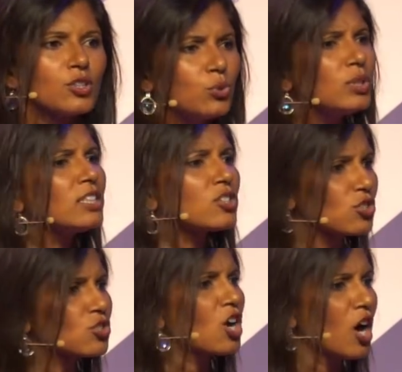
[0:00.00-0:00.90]
You need to
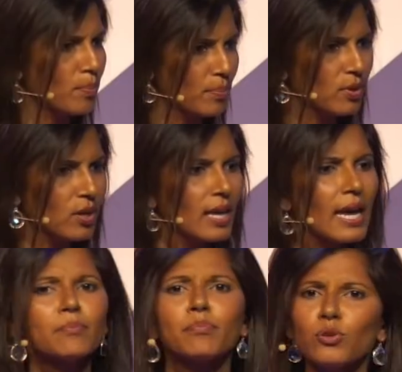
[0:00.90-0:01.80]
stop
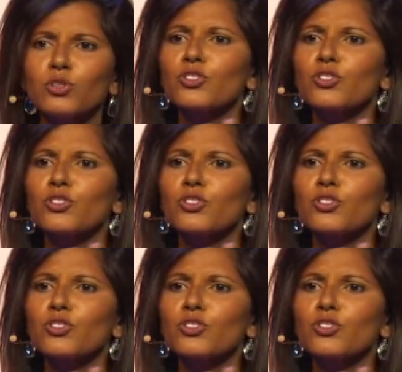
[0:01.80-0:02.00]
and pull